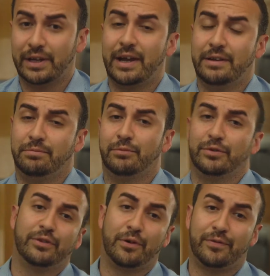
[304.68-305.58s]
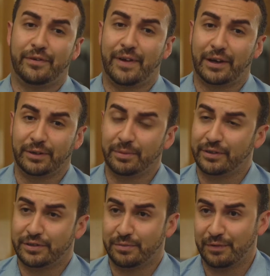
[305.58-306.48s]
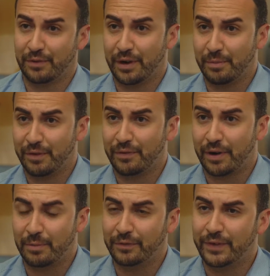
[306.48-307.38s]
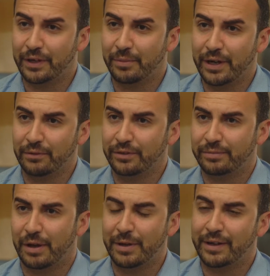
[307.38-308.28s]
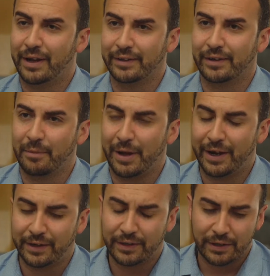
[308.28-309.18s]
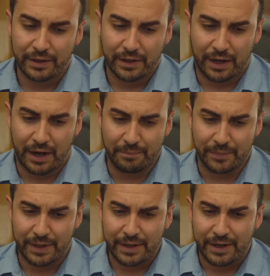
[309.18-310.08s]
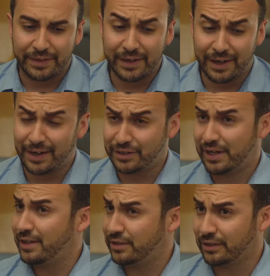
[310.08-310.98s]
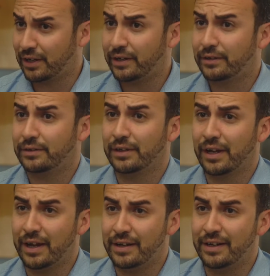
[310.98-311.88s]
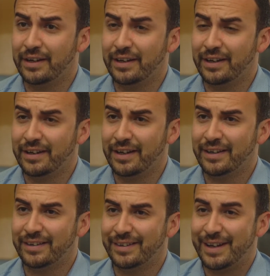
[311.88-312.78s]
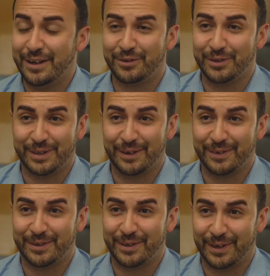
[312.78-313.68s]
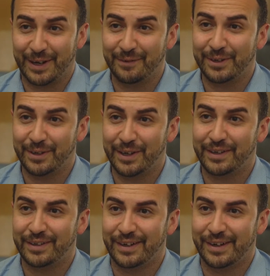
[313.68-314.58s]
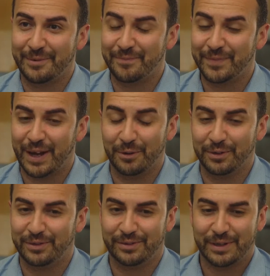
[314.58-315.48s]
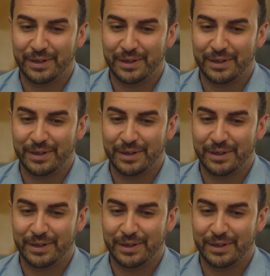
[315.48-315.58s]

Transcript: I was offered a faculty position before I, before I moved there, but it was a bit anticlimactic. Um, I think I like change a lot, and and and, and industry certainly gives you that. Um, I was